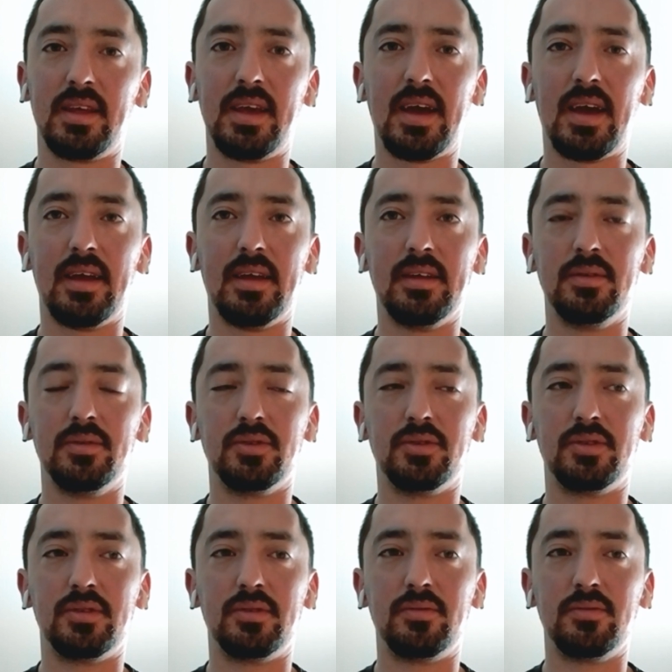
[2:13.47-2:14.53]
Yeah, it
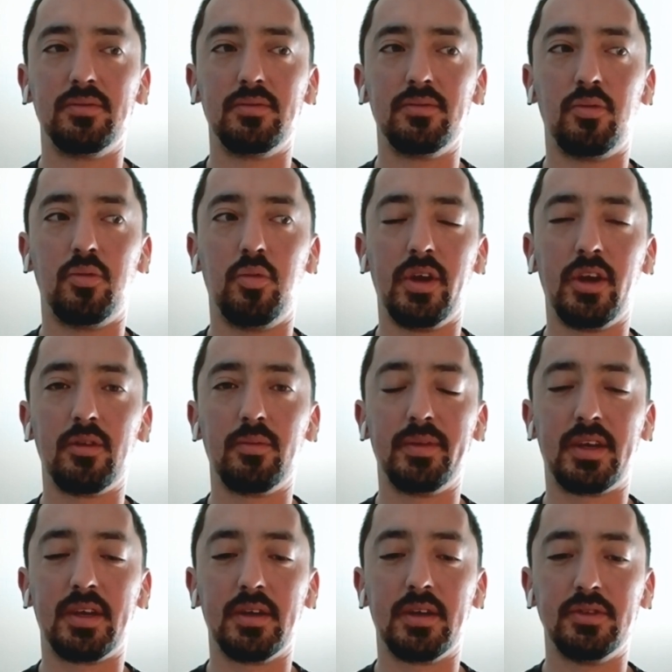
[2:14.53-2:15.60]
was weird
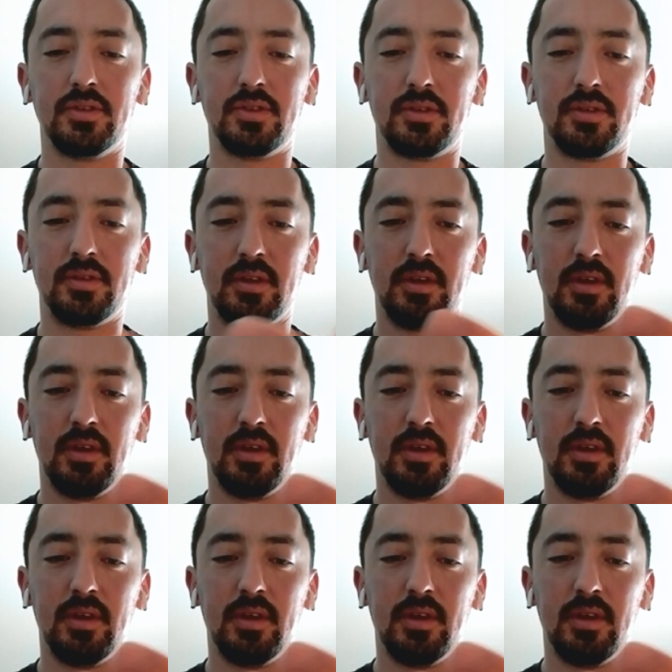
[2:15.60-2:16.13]
because